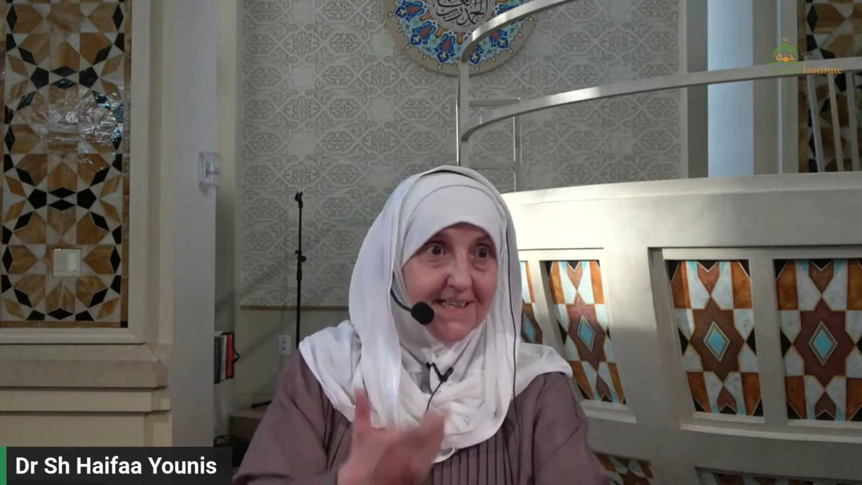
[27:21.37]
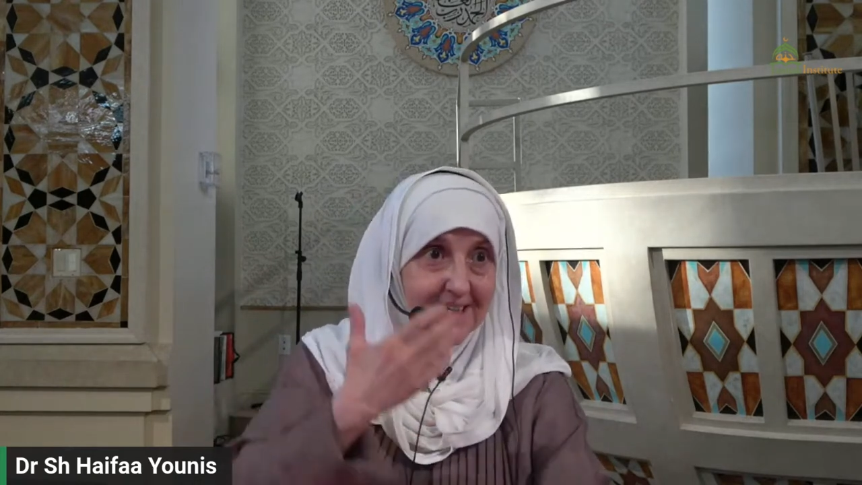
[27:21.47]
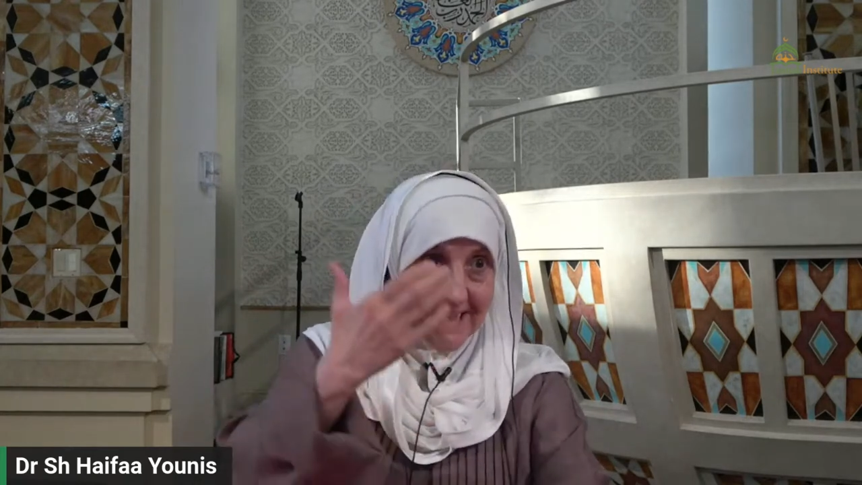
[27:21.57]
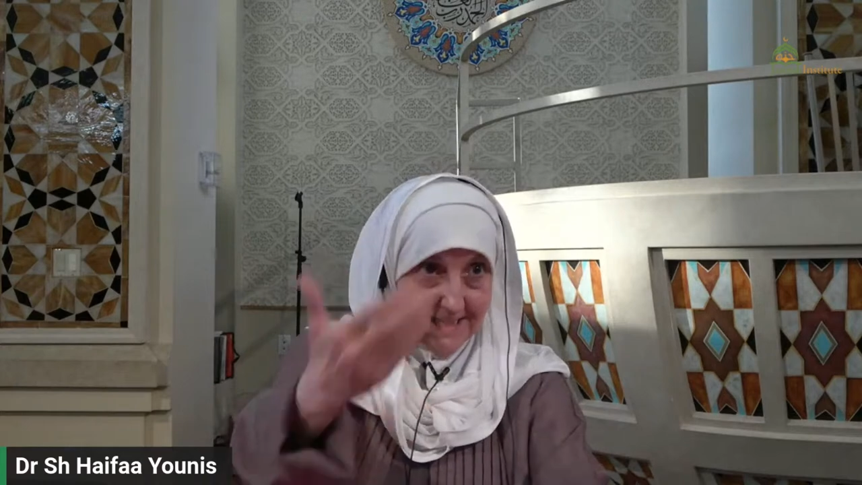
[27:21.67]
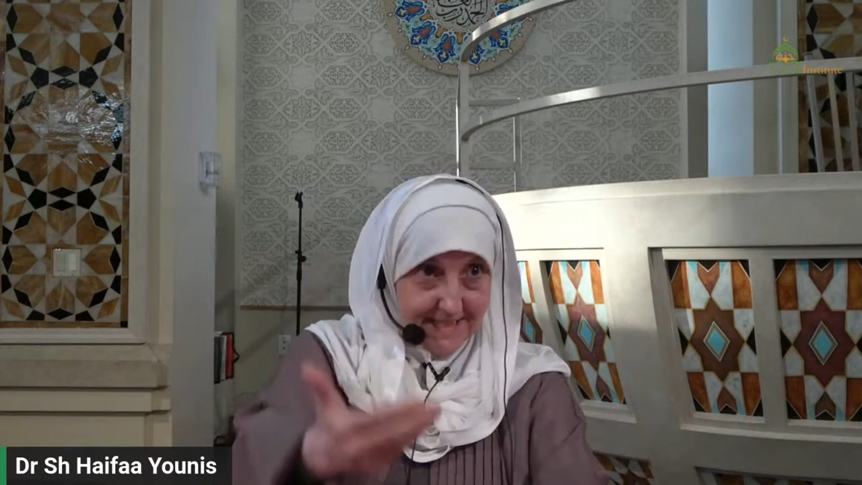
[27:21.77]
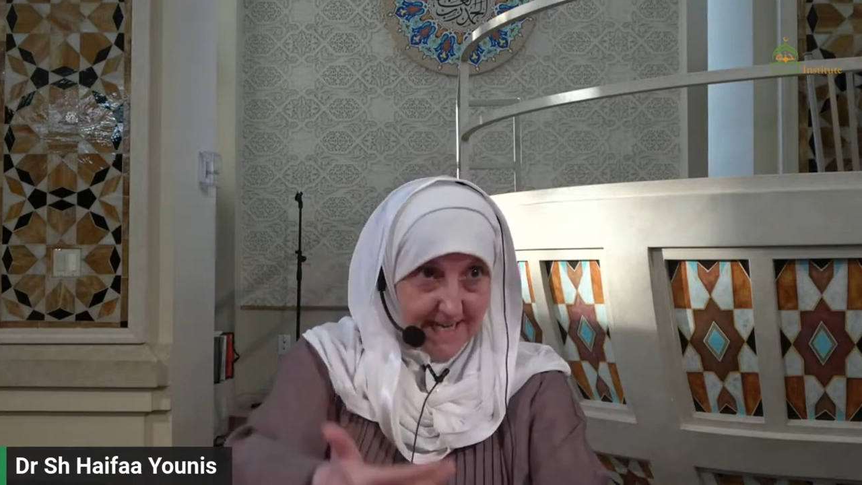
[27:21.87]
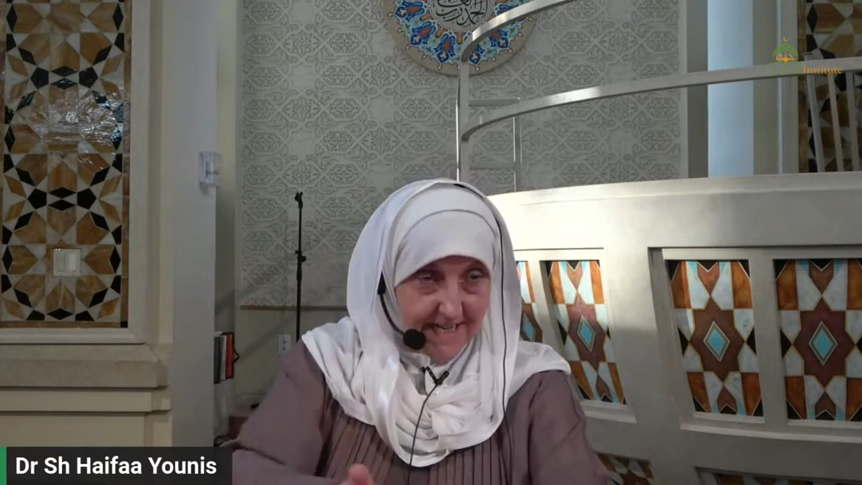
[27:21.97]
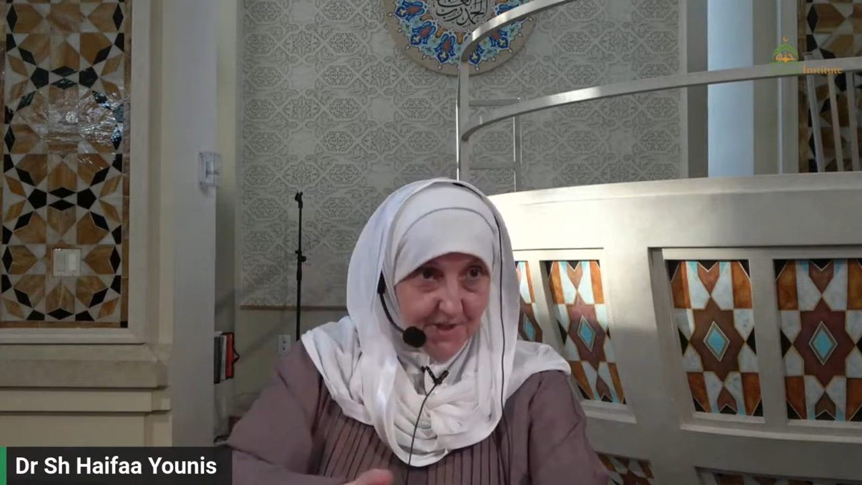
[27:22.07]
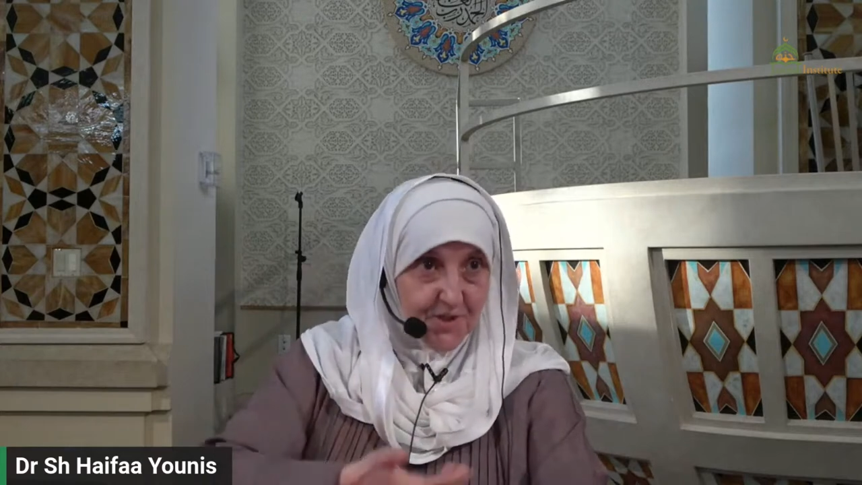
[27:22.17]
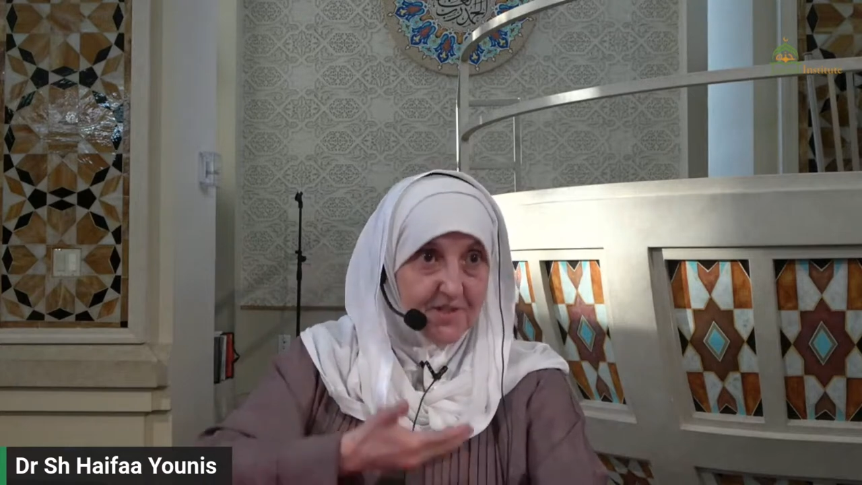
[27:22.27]
and
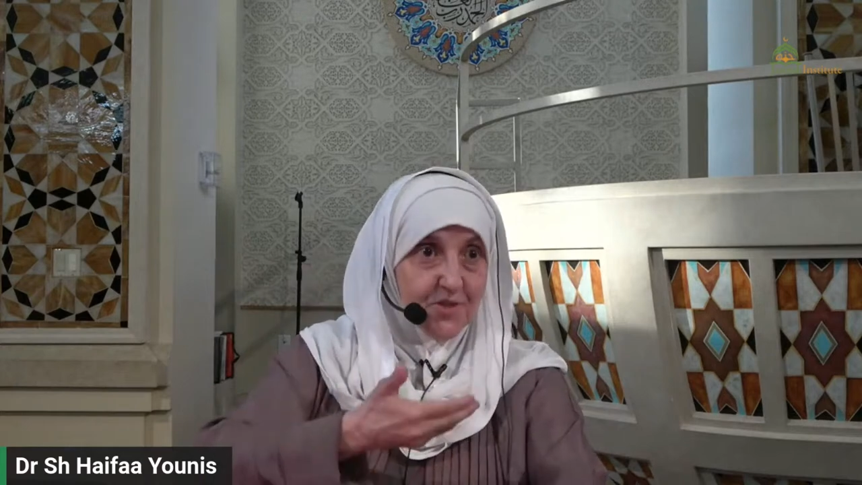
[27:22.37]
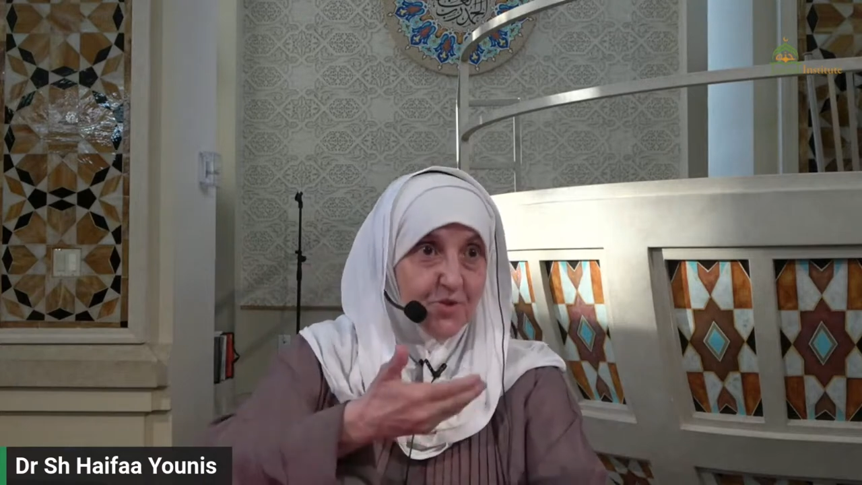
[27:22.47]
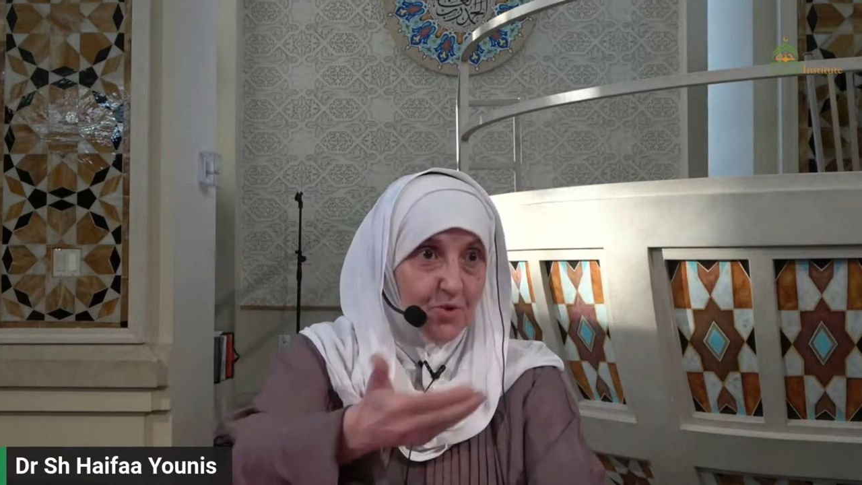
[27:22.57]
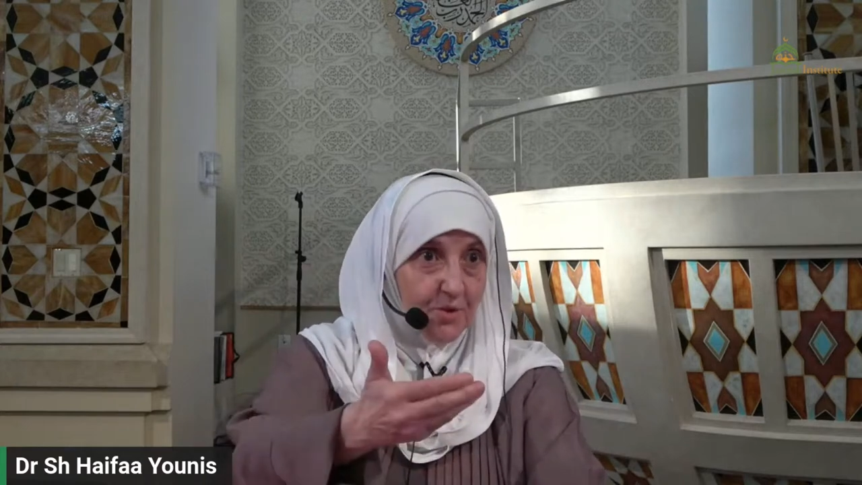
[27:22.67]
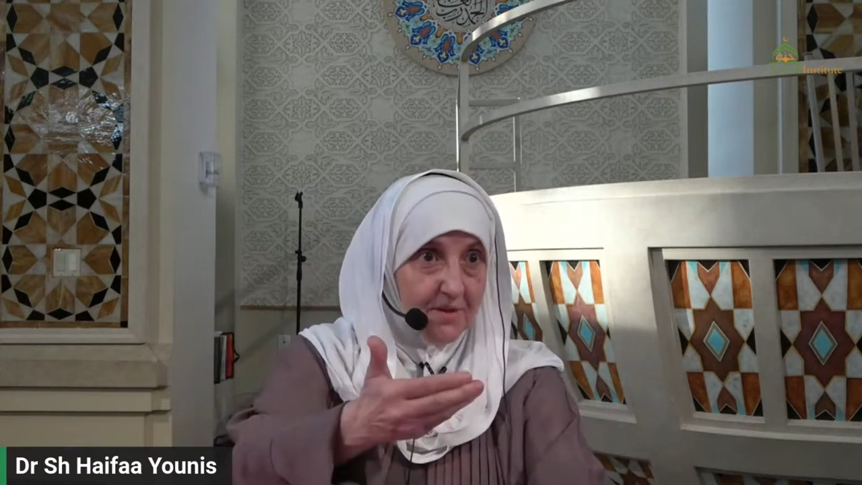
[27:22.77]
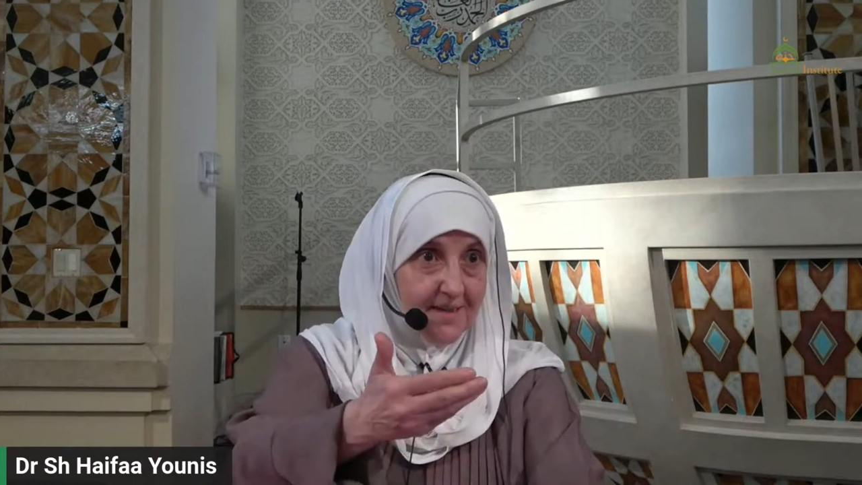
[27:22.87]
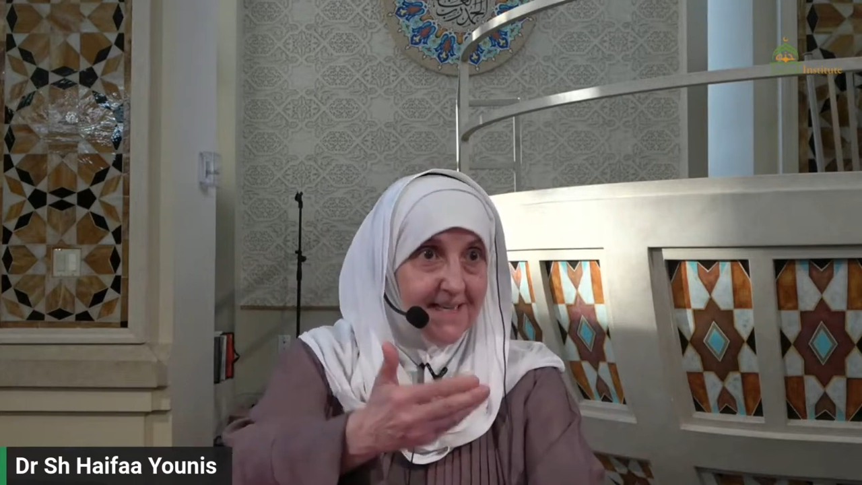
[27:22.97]
takes the soul